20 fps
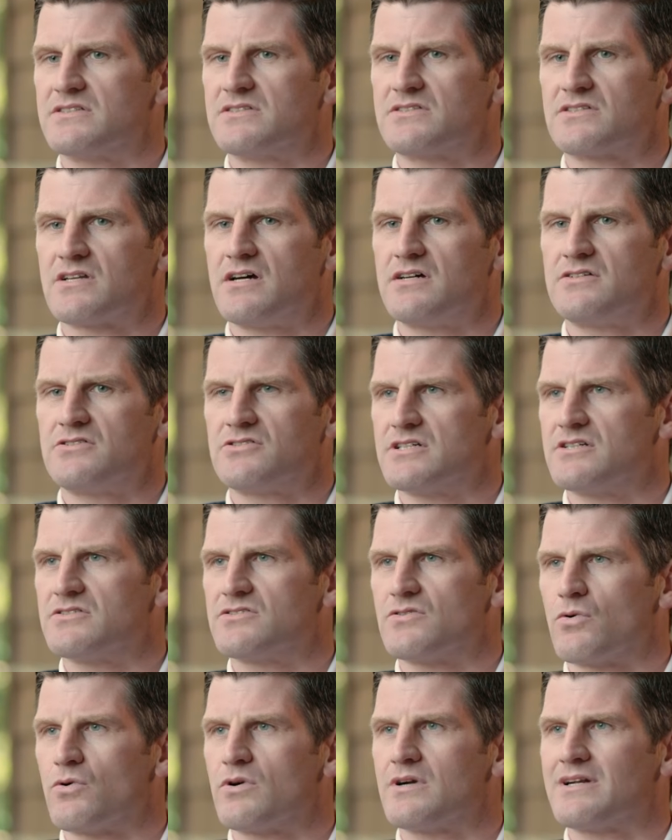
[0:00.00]
This country
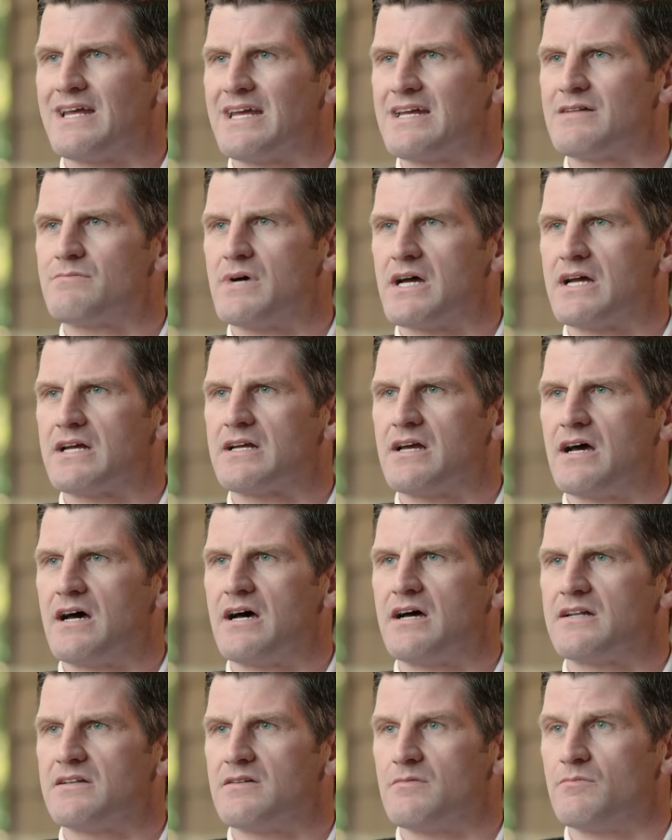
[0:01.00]
is ordained by
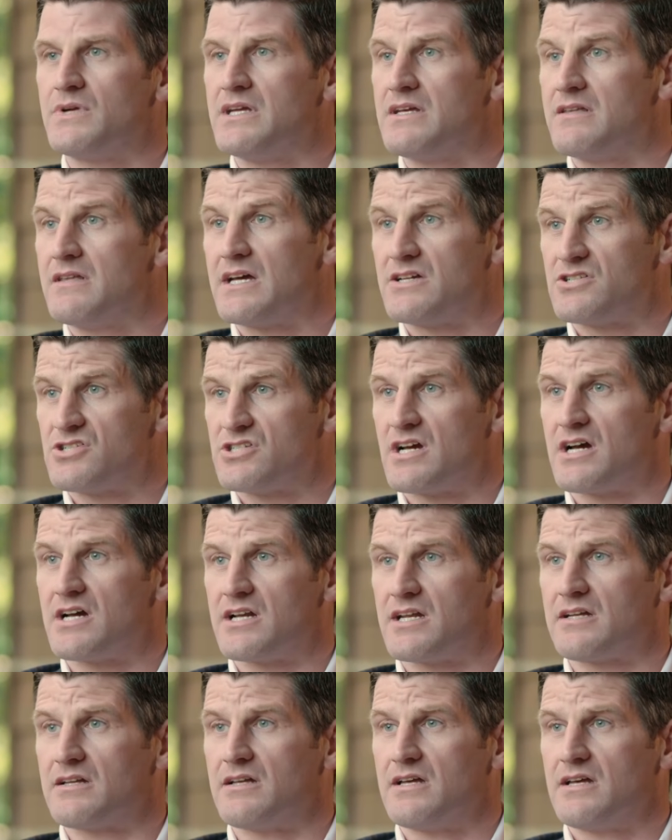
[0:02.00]
God to be that
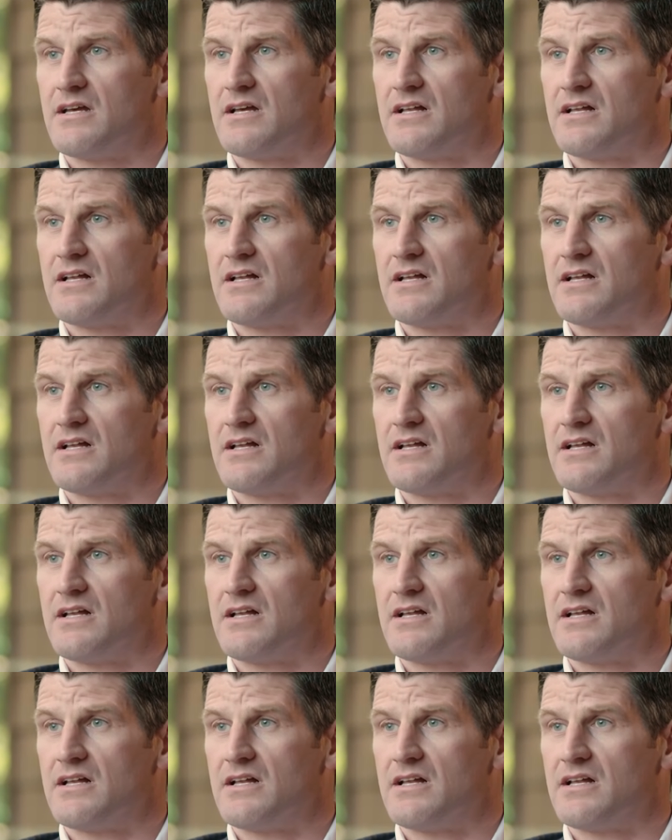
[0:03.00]
shining